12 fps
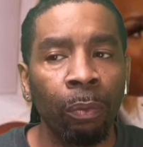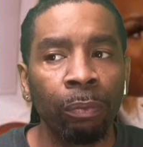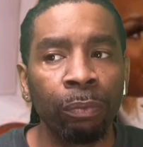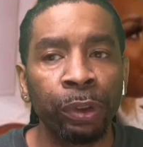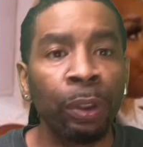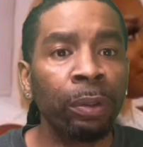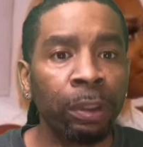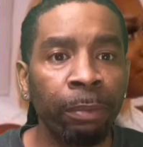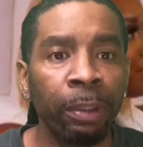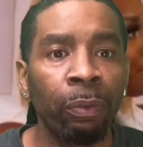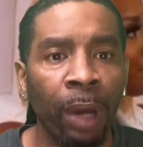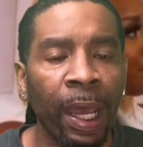
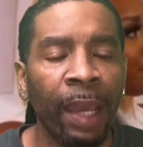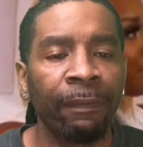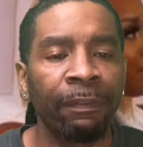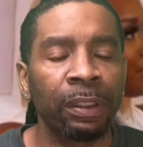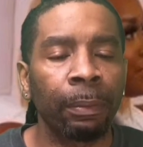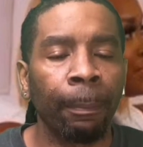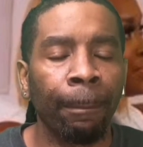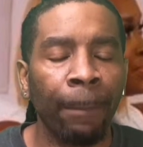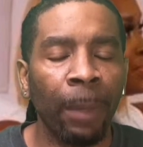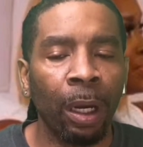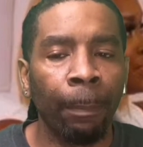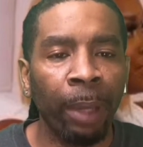soon-to-be wife's
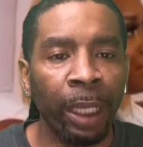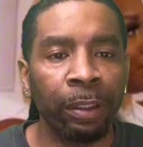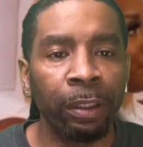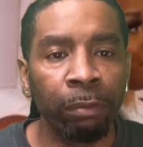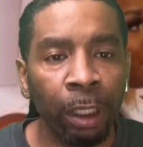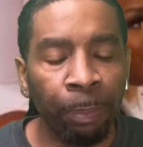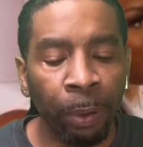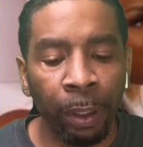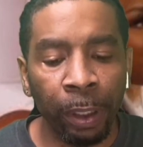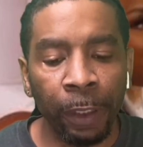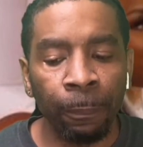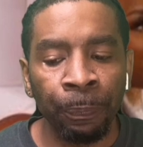bachelorette party?